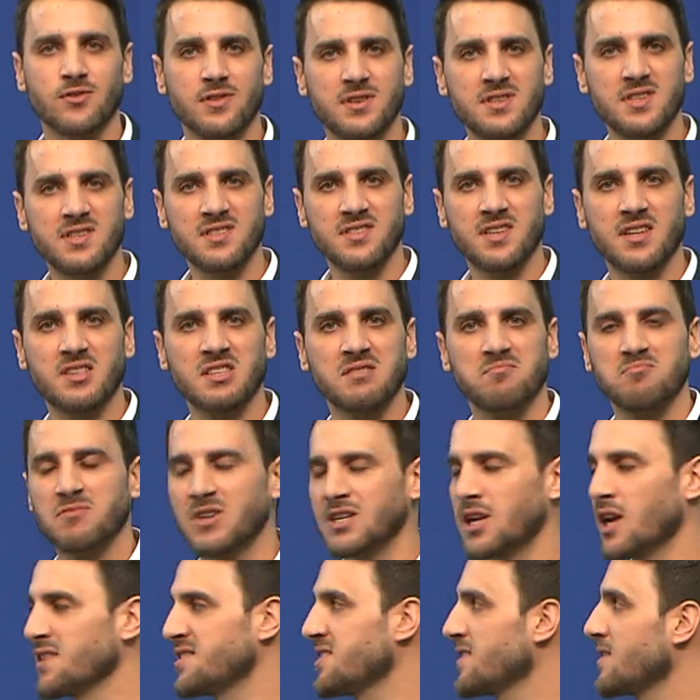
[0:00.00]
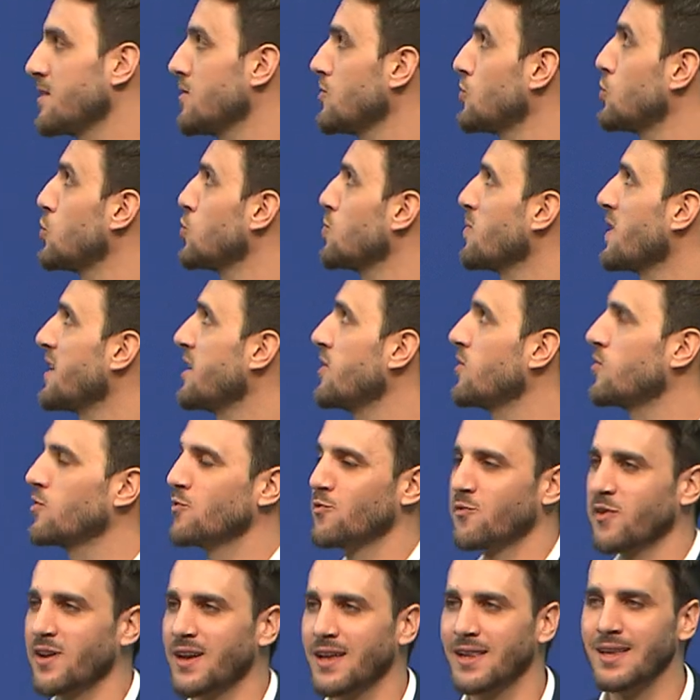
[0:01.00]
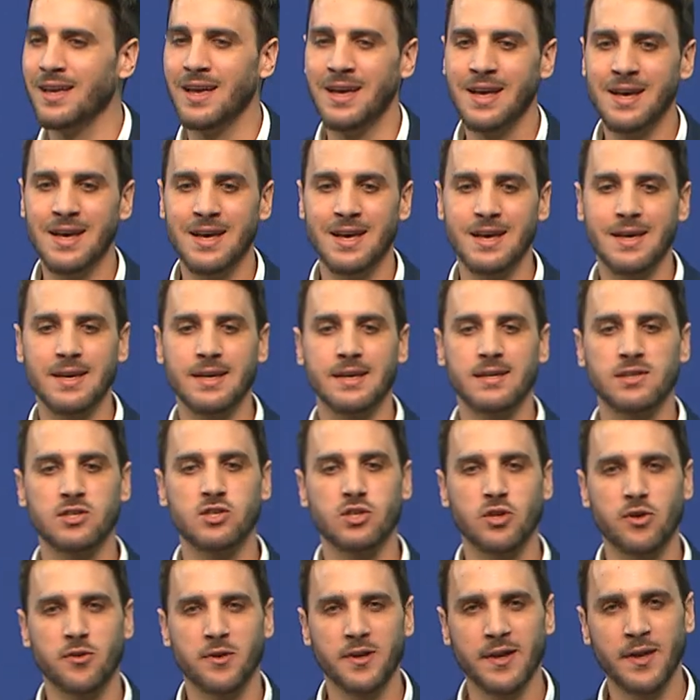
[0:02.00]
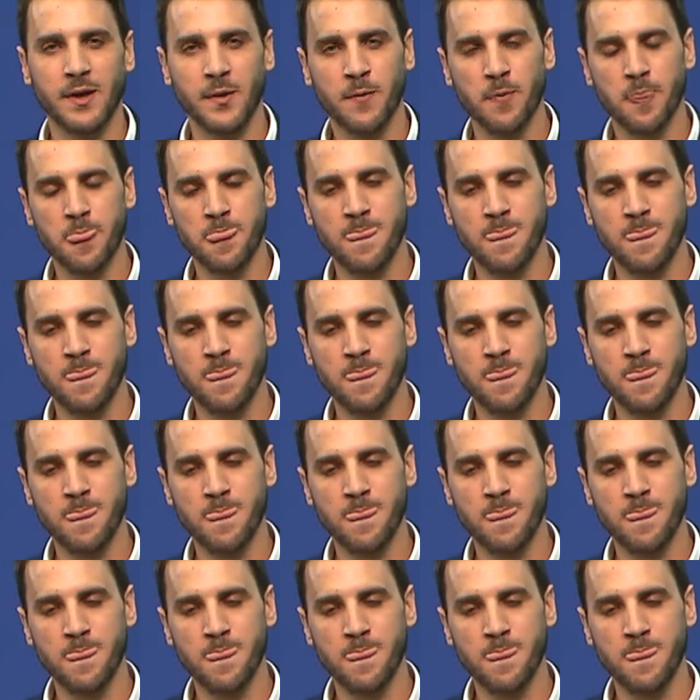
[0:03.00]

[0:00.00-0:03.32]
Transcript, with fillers: So this is the classical too many to fail uh, story.